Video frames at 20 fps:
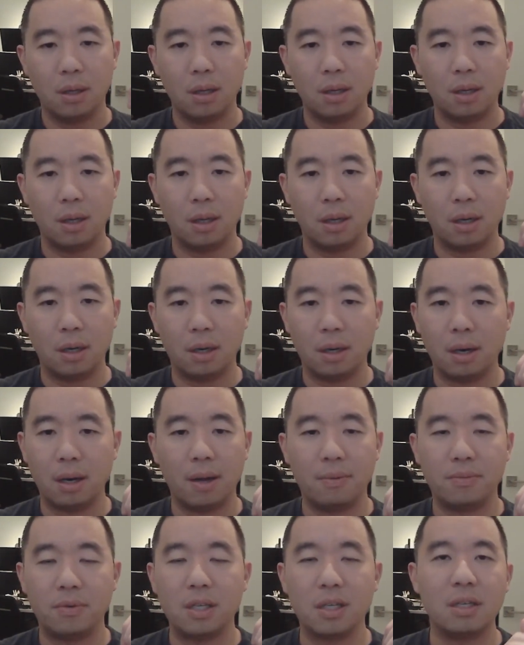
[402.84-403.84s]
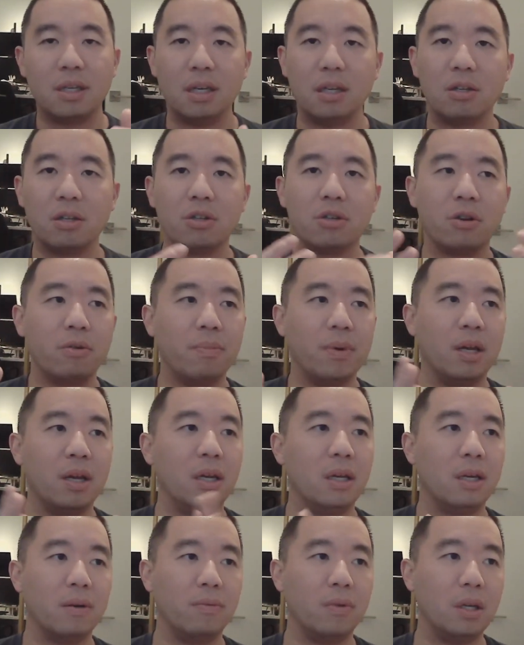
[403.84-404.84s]
And I've just seen so
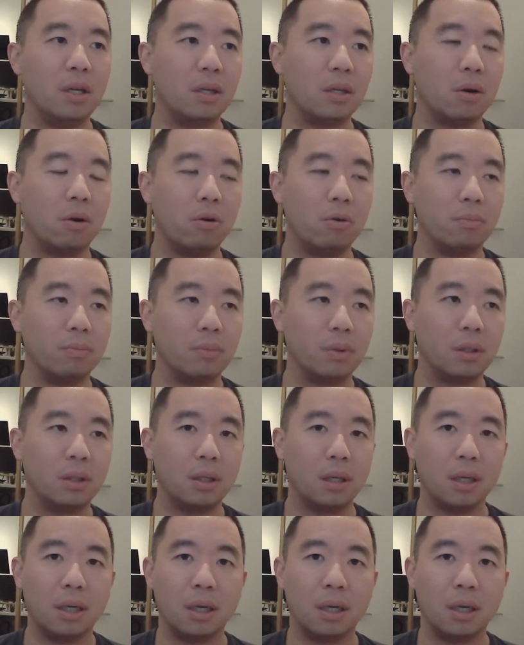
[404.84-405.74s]
many of these homes.